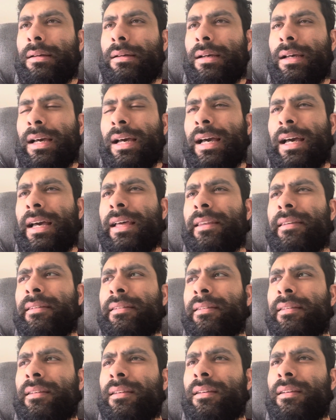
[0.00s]

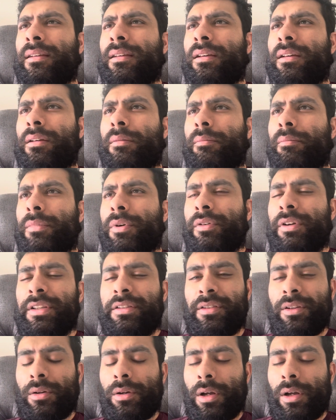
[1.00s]
and
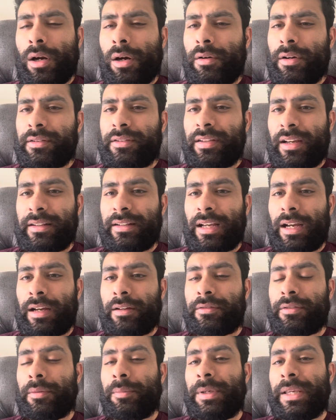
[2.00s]
Mauricio Lara turned
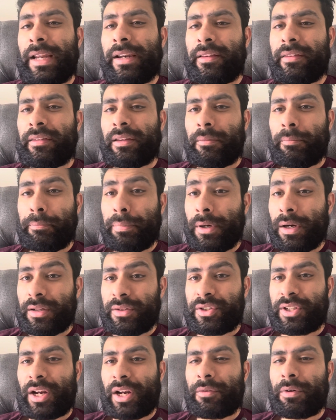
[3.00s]
out to be anything but
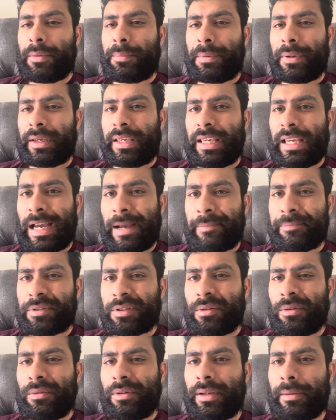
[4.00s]
a cherry pick. He
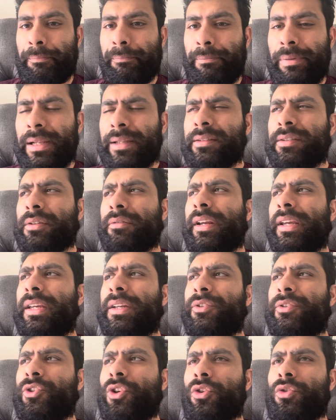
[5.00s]
absolutely
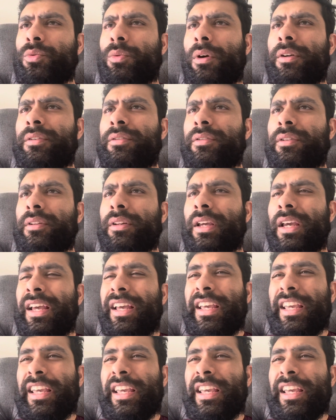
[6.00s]
obliterated Josh Warrington.